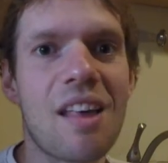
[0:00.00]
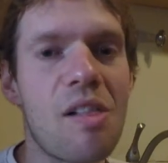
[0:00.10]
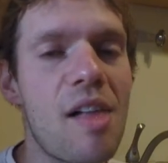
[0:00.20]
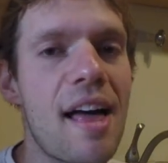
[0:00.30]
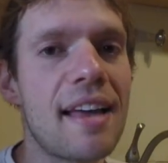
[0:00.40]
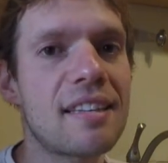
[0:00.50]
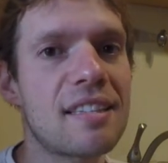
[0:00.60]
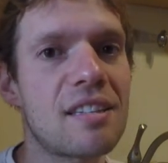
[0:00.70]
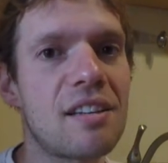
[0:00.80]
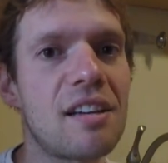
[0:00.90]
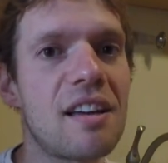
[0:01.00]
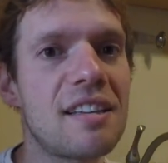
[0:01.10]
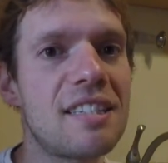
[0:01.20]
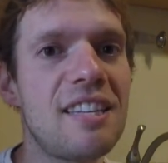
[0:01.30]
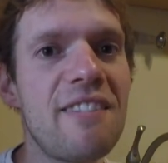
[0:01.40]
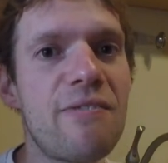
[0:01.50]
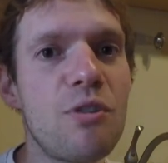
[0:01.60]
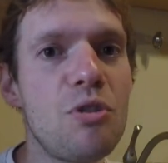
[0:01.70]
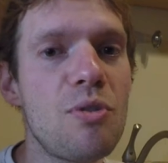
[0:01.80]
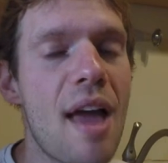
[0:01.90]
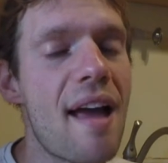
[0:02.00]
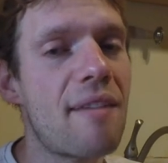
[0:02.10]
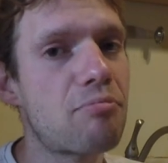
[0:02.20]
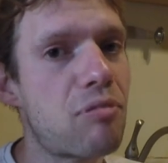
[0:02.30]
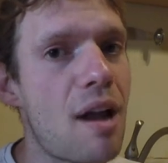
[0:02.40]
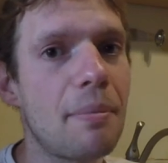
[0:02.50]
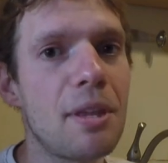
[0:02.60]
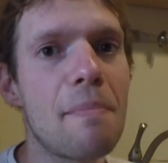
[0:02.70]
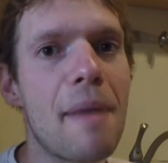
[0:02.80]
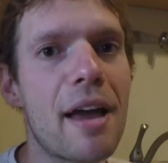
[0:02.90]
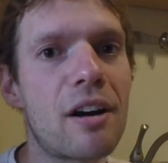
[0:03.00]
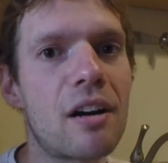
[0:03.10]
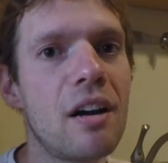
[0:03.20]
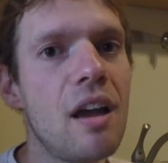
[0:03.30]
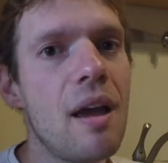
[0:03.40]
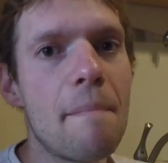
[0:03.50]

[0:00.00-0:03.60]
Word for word: the less uh, seafood you have, probably the better.